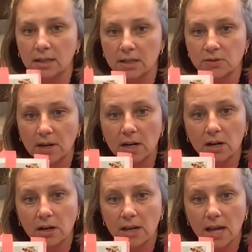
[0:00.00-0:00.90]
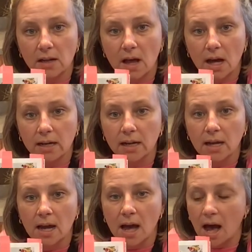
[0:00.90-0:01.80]
It's right here in our catalog.
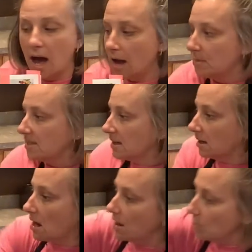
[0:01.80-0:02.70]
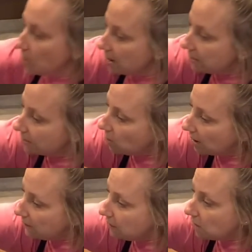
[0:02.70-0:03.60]
It's gonna come with
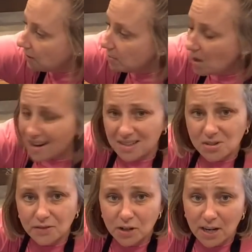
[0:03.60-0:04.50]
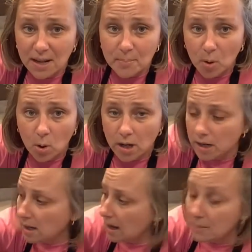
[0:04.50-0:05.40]
quite a few other products. So if you're getting
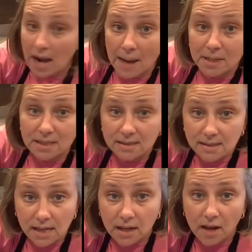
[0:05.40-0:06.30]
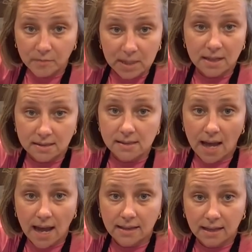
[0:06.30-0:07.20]
bored, I mean, I'm getting sick of being
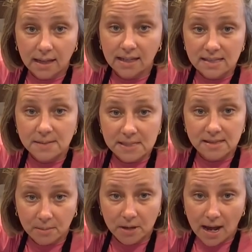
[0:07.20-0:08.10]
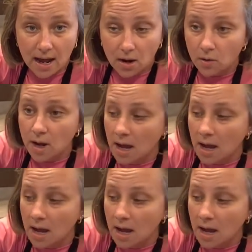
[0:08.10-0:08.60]
inside. Like, it needs to be summer now.